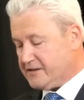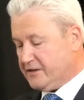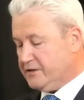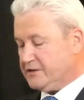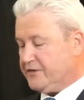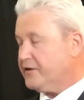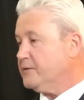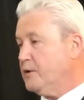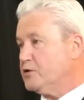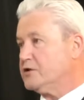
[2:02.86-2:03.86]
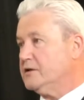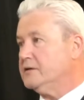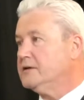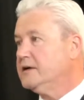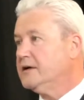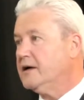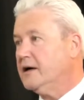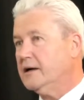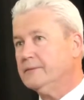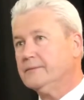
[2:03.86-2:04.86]
still is very emotional.
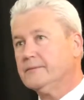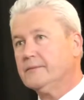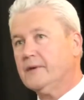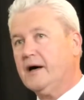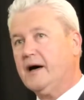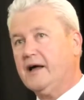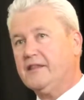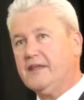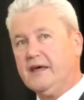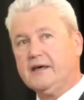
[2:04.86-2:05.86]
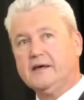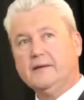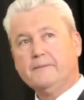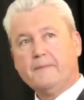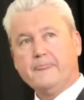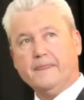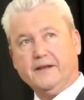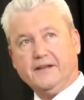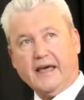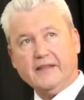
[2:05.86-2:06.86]
Um, I, I think the
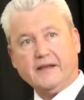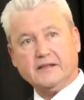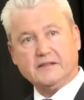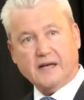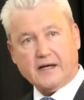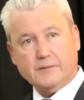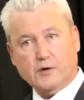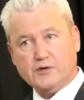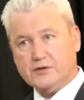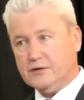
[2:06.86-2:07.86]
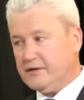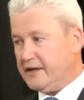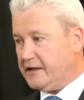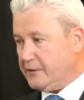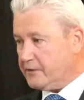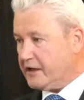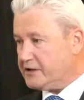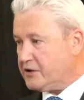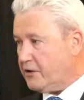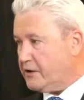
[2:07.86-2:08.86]
day that it's not emotional and I don't get
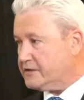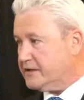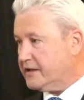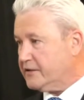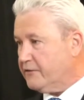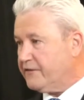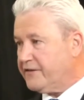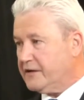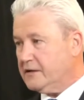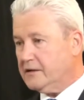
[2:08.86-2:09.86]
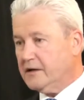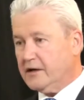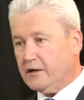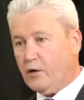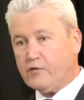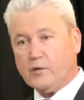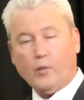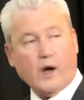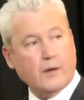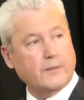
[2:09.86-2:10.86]
charged and I don't feel an
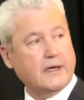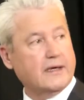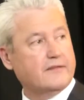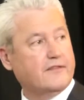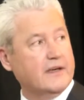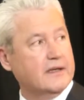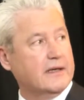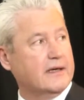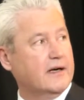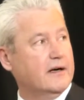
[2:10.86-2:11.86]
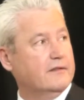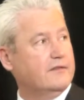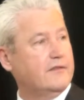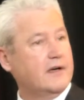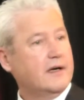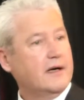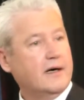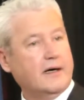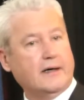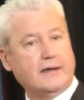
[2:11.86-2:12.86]
overwhelming feeling of
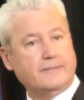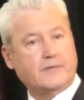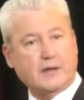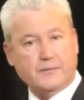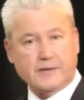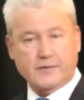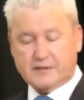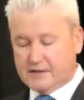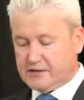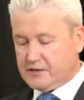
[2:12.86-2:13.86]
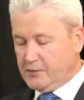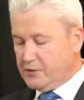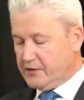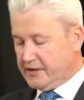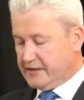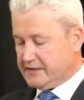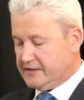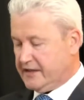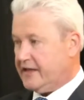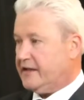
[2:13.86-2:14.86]
uh, commitment to this community is the
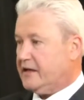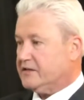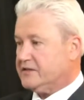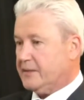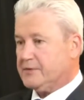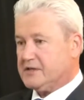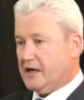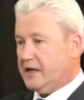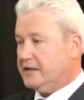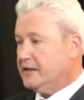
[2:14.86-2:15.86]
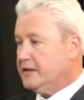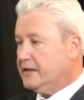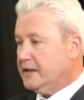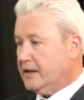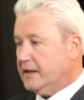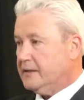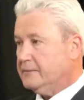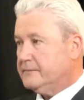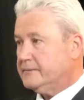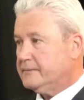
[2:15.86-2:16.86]
day that I'll step aside um,
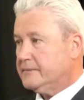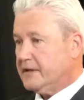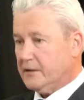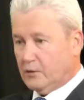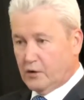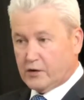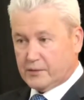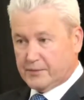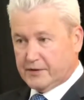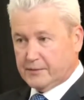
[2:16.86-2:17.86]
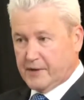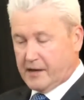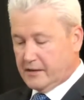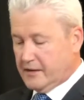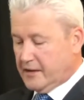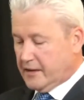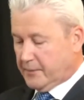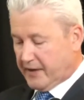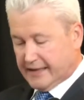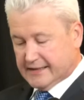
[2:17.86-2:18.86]
and no longer be your mayor.
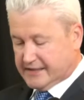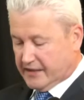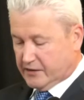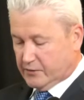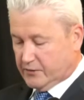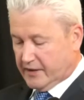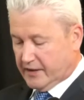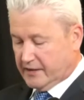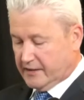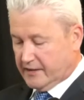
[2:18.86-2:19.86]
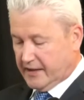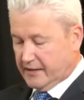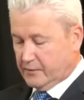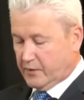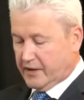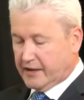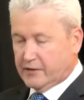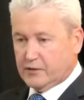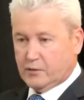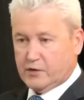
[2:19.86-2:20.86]
But I can tell you that, that when I
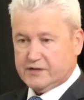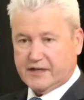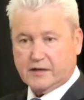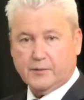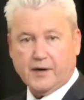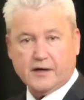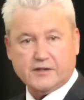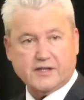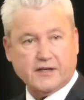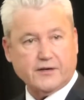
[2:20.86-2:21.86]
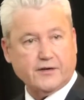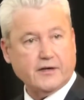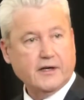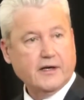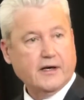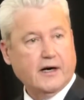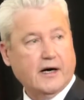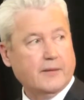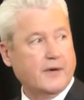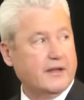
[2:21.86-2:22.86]
hear the words echoed by our senator,
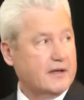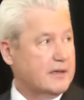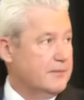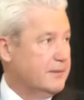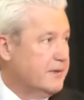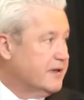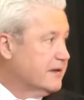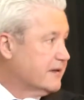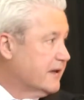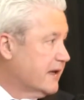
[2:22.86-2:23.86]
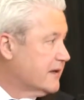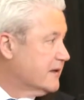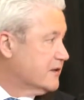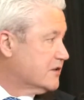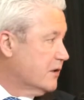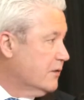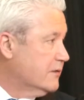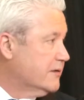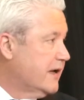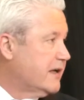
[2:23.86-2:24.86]
Um, and the commitment that is
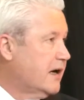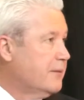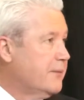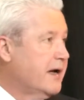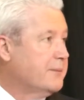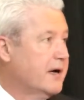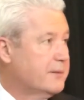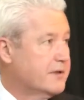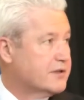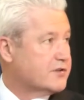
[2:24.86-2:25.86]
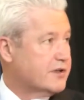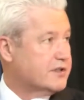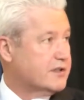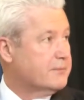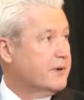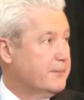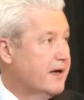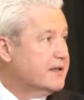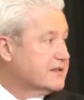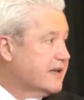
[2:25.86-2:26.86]
shown not only by my administration but
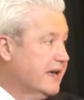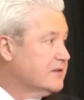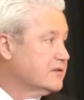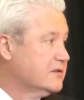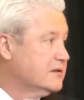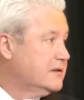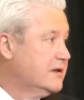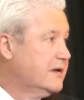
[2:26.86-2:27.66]
by this council,